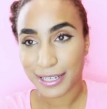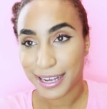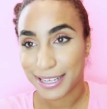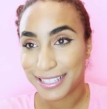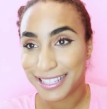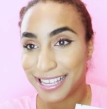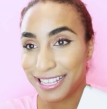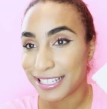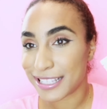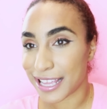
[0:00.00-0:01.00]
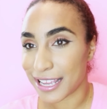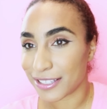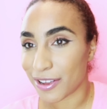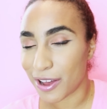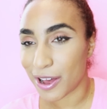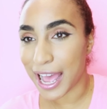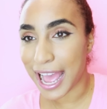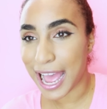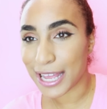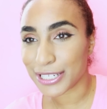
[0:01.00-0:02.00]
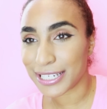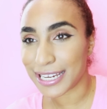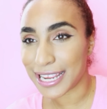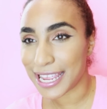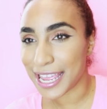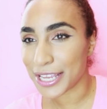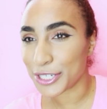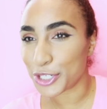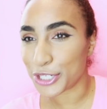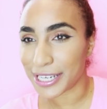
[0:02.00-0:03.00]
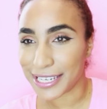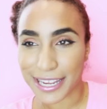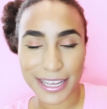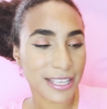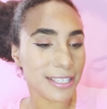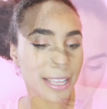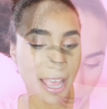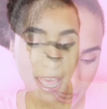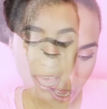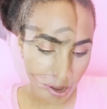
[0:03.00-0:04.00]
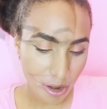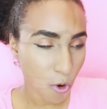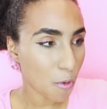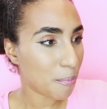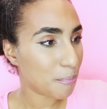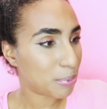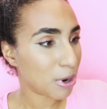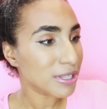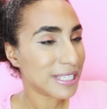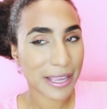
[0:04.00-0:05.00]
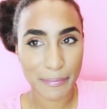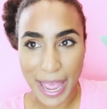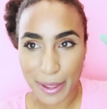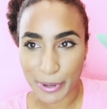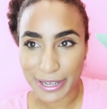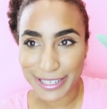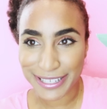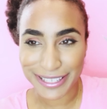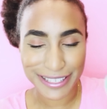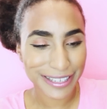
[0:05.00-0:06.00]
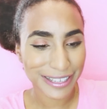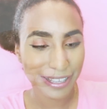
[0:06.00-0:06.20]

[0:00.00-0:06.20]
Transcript: Guys, these things are actually genius. They are little blotting papers